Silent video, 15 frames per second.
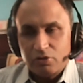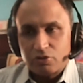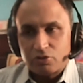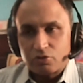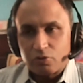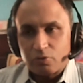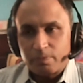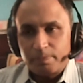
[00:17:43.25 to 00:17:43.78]

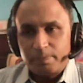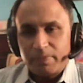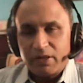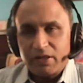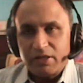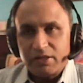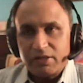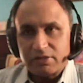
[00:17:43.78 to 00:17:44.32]
So
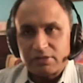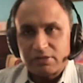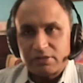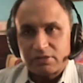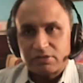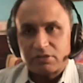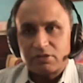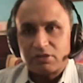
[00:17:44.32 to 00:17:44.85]
please
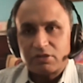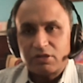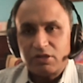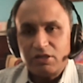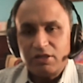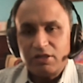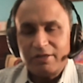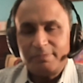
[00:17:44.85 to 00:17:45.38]

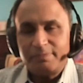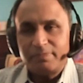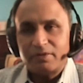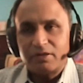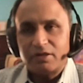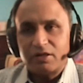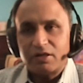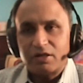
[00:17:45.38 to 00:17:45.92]
keep
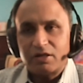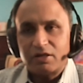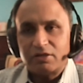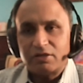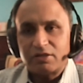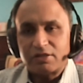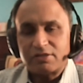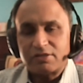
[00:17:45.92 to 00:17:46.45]

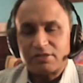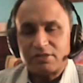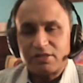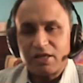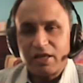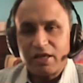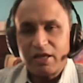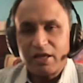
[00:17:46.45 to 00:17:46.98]
the
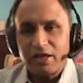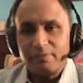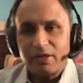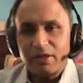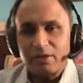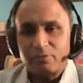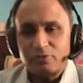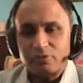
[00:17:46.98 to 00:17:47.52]
same
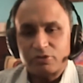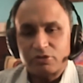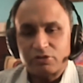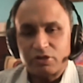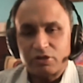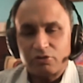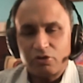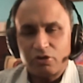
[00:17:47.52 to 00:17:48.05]
emotional
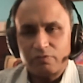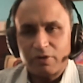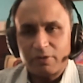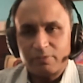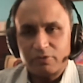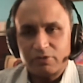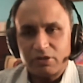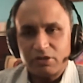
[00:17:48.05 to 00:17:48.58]
state. Or one
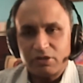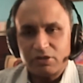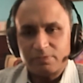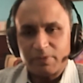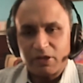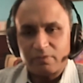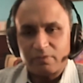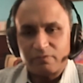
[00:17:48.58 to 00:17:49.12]
more thing is
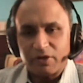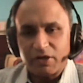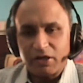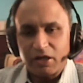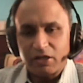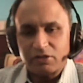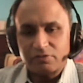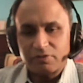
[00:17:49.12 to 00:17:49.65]
become very
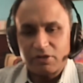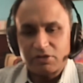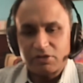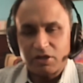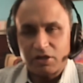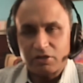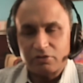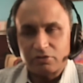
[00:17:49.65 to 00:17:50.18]
tense while
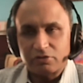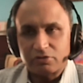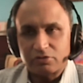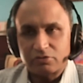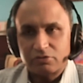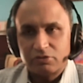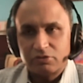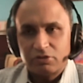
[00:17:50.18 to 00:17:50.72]
studying
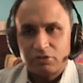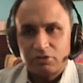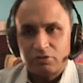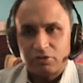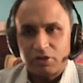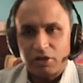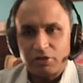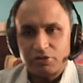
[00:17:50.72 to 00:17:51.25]
also.
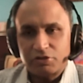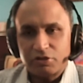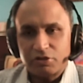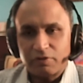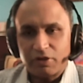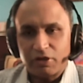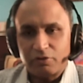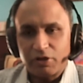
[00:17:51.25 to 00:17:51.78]
Tension
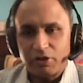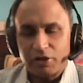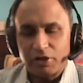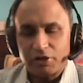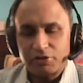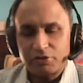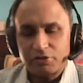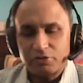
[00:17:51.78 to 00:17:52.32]
while doing
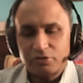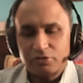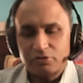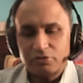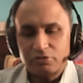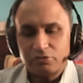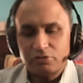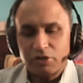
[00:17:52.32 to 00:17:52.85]
attention
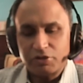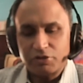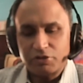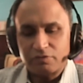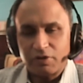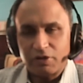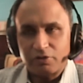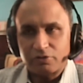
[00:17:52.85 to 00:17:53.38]
also,
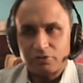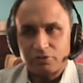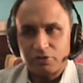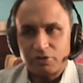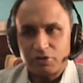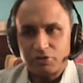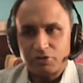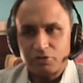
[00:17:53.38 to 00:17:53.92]
tension while
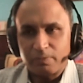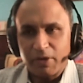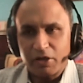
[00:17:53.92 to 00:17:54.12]
consolidation.